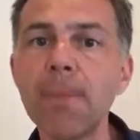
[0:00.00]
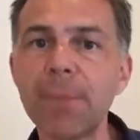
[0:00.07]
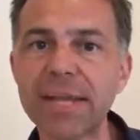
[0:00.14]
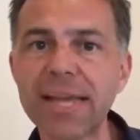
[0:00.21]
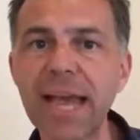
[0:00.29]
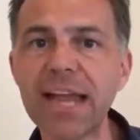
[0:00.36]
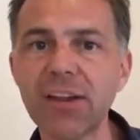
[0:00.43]

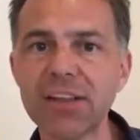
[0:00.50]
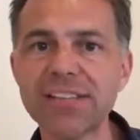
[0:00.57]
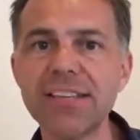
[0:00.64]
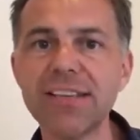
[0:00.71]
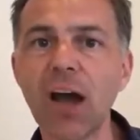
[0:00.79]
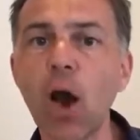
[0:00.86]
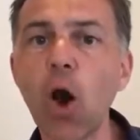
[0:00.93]
But again, I
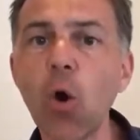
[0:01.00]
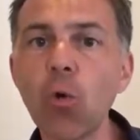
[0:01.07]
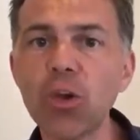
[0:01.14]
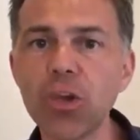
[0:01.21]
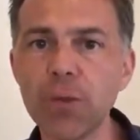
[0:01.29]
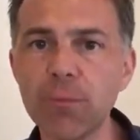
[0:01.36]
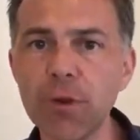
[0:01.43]
see the whole
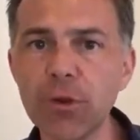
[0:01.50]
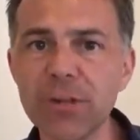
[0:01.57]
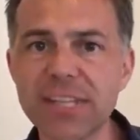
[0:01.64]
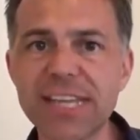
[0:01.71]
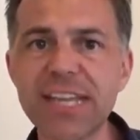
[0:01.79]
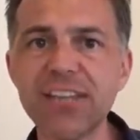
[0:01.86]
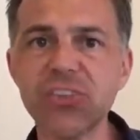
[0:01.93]

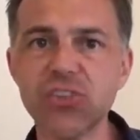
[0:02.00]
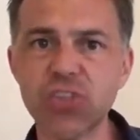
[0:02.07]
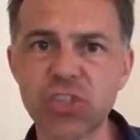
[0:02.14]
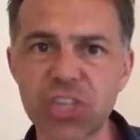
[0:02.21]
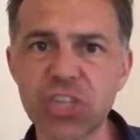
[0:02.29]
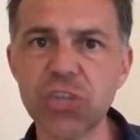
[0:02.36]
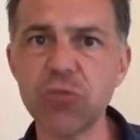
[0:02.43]
community, the
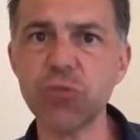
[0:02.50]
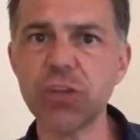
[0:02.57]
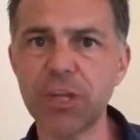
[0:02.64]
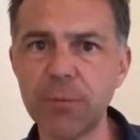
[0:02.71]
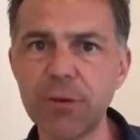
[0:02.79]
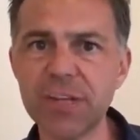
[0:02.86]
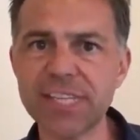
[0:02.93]
traditional
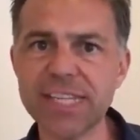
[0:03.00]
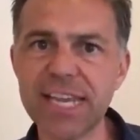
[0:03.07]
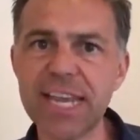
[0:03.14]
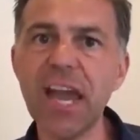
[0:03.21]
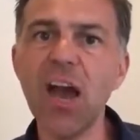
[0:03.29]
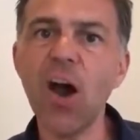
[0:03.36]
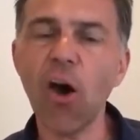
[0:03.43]

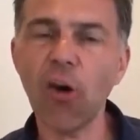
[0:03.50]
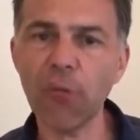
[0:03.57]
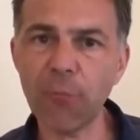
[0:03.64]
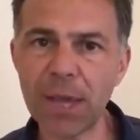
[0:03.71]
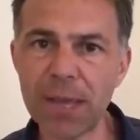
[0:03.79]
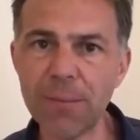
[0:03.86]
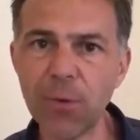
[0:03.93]
community
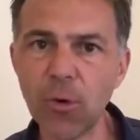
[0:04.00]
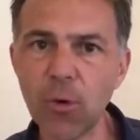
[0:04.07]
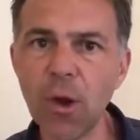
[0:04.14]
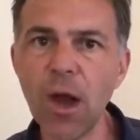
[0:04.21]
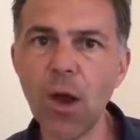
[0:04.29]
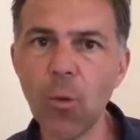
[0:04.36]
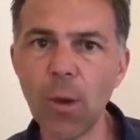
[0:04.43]
of
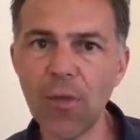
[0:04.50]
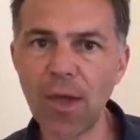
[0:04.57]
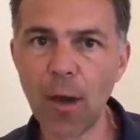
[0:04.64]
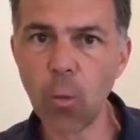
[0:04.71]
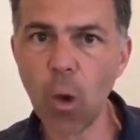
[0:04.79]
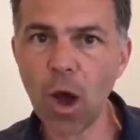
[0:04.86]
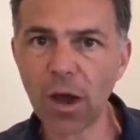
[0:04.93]
people where
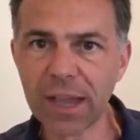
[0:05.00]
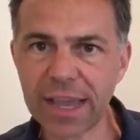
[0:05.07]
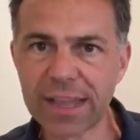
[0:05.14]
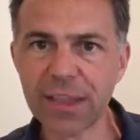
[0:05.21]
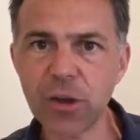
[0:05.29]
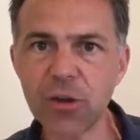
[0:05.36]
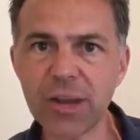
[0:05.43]
they're
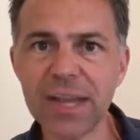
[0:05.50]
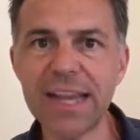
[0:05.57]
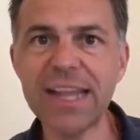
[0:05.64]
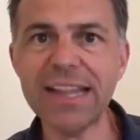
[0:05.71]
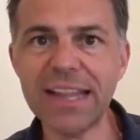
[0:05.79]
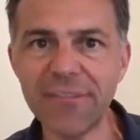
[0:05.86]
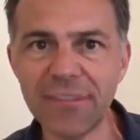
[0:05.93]
working
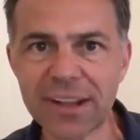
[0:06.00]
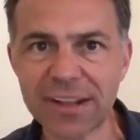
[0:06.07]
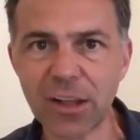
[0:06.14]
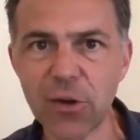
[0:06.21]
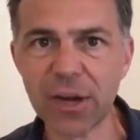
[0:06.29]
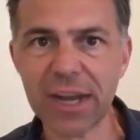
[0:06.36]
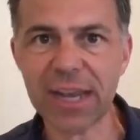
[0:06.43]
locally, living
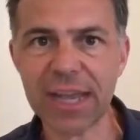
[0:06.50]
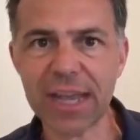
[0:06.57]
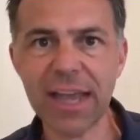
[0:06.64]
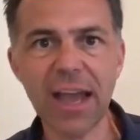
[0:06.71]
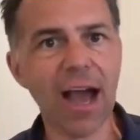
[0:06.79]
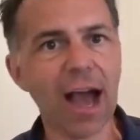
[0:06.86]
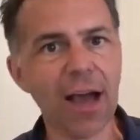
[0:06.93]

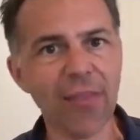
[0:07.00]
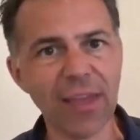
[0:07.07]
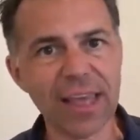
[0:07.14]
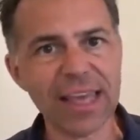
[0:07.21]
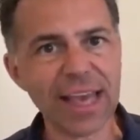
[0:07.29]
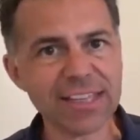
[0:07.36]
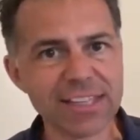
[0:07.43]
locally, and
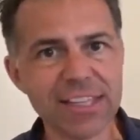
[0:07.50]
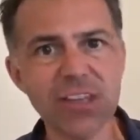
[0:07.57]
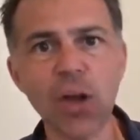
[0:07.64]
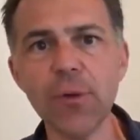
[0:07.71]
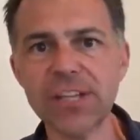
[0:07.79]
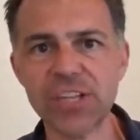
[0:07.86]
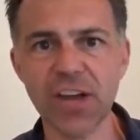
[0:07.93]
they get to
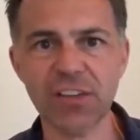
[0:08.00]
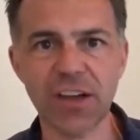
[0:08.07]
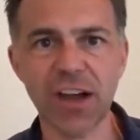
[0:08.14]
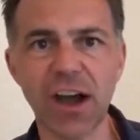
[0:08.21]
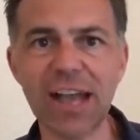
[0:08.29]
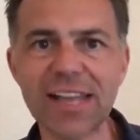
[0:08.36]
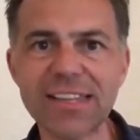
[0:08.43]
know each
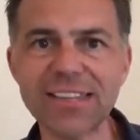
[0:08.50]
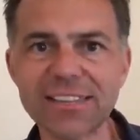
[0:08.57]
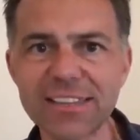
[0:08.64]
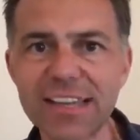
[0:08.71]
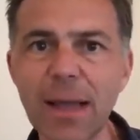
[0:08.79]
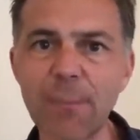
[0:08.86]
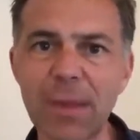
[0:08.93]
other. I can
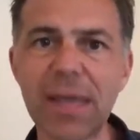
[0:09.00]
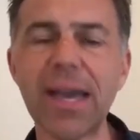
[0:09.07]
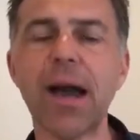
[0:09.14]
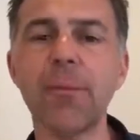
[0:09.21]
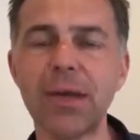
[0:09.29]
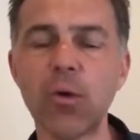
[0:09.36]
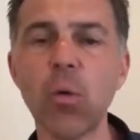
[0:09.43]
see that
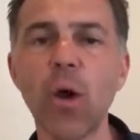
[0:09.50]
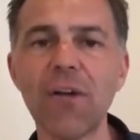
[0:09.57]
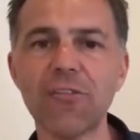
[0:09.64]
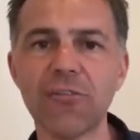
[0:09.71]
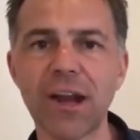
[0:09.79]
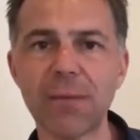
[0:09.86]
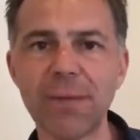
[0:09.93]
becoming
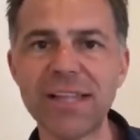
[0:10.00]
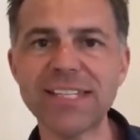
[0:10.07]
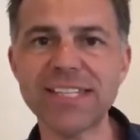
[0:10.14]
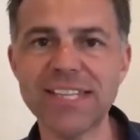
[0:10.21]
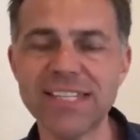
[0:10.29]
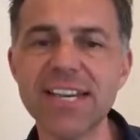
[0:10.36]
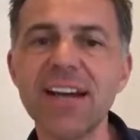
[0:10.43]
quite
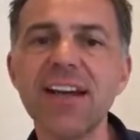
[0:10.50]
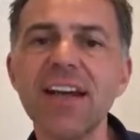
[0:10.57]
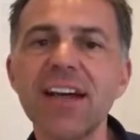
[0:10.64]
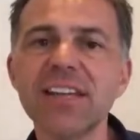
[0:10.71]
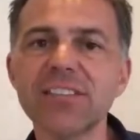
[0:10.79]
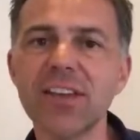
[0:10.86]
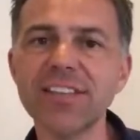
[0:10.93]
fragmented.
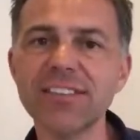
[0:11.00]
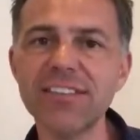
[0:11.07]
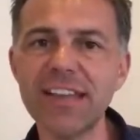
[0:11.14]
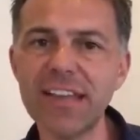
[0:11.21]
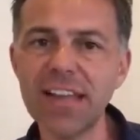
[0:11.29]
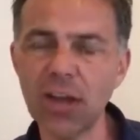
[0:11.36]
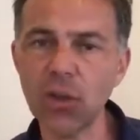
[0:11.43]
So I
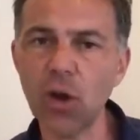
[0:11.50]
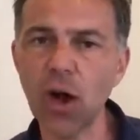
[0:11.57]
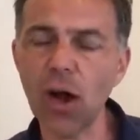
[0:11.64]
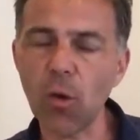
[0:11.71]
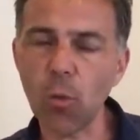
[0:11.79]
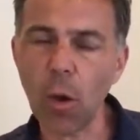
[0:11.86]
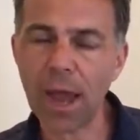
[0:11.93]
see
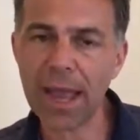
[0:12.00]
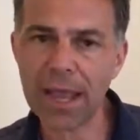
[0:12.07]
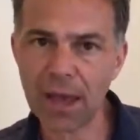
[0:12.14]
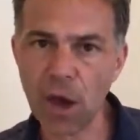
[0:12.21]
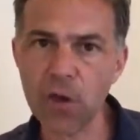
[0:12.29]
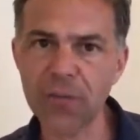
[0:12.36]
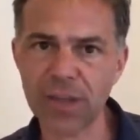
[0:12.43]
a
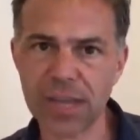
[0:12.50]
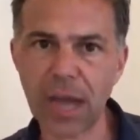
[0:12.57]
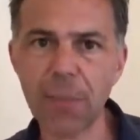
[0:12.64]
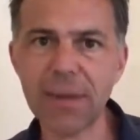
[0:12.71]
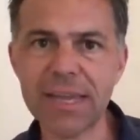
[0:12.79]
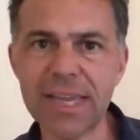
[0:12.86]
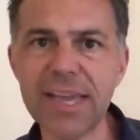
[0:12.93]
way over the
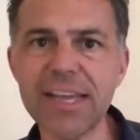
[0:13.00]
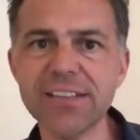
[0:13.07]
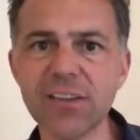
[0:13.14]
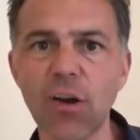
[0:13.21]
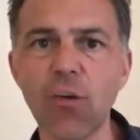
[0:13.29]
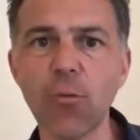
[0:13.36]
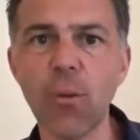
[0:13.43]
coming
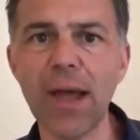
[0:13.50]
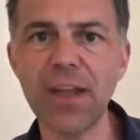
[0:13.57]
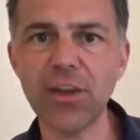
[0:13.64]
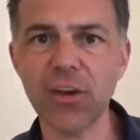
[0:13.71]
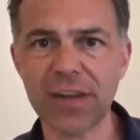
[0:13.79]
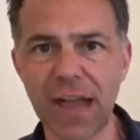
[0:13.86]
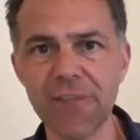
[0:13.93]
years of where
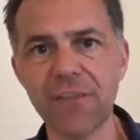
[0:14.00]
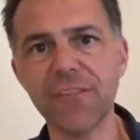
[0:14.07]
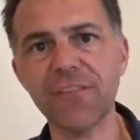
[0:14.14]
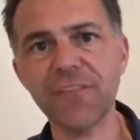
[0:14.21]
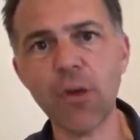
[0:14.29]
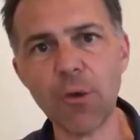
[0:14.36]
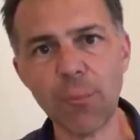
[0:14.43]
you're going to have a
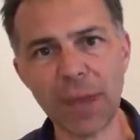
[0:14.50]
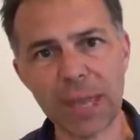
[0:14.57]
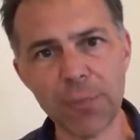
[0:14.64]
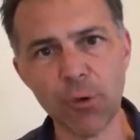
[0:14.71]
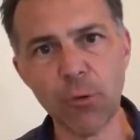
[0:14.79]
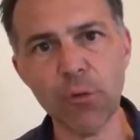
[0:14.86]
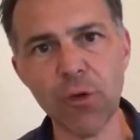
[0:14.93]
flow of
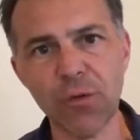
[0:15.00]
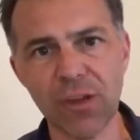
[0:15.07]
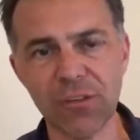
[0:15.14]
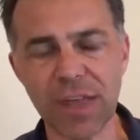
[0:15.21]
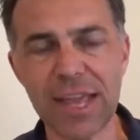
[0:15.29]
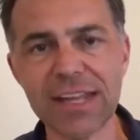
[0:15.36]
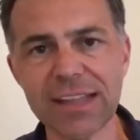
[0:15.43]
people
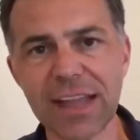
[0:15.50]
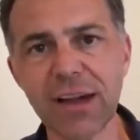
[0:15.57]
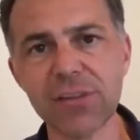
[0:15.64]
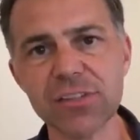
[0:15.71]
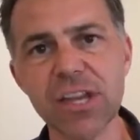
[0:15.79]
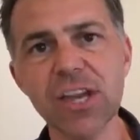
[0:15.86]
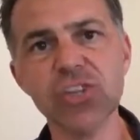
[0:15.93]
moving in and
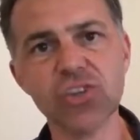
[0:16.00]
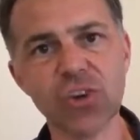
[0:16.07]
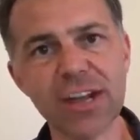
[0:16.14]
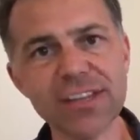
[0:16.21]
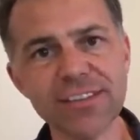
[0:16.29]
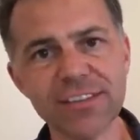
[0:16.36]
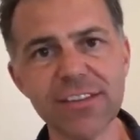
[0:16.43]
out,
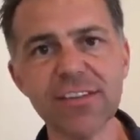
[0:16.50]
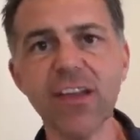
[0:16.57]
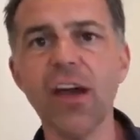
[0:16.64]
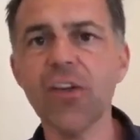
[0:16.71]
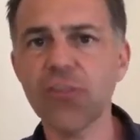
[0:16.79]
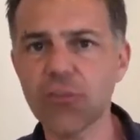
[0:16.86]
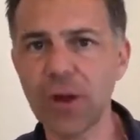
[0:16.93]
transient
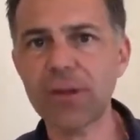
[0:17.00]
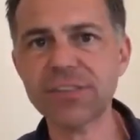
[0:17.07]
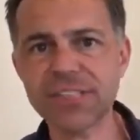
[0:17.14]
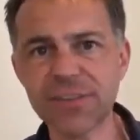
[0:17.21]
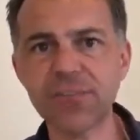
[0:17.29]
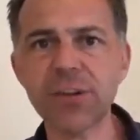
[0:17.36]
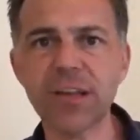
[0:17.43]

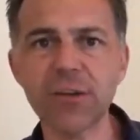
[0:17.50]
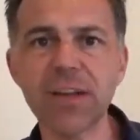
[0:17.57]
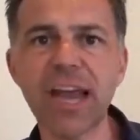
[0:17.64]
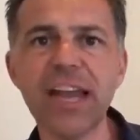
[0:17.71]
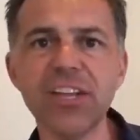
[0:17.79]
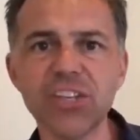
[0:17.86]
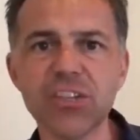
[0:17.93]
throughout different
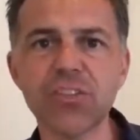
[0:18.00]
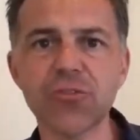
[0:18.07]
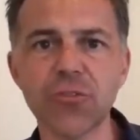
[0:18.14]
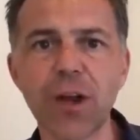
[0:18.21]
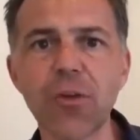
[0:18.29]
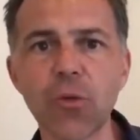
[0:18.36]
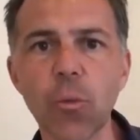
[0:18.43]
locations
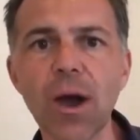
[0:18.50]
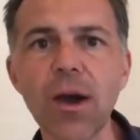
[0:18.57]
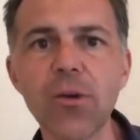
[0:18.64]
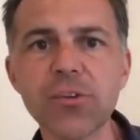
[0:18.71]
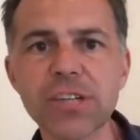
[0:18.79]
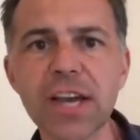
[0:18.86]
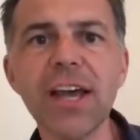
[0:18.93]
throughout the
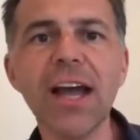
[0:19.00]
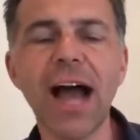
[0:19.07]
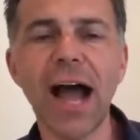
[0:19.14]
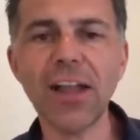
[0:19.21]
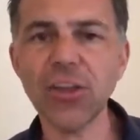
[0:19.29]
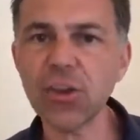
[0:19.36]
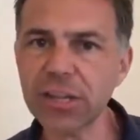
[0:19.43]
world,
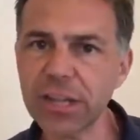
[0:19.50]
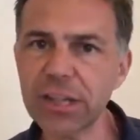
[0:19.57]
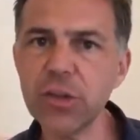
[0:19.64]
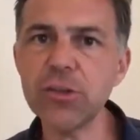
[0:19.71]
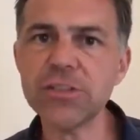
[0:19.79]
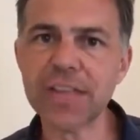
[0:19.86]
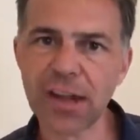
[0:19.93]
and you're going to
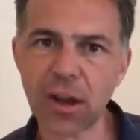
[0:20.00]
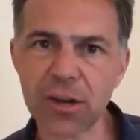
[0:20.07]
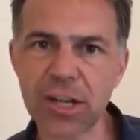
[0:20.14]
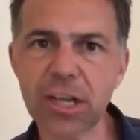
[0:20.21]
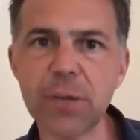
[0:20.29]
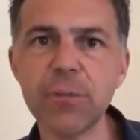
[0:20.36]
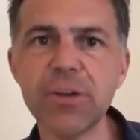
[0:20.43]
lose that kind
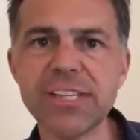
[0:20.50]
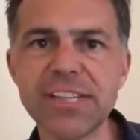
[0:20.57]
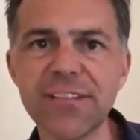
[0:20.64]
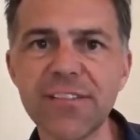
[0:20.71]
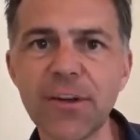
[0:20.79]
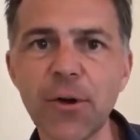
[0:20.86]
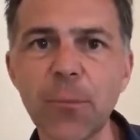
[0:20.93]
of
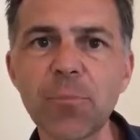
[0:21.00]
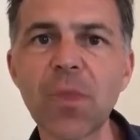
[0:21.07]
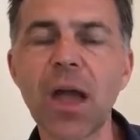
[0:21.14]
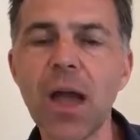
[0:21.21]
community feel.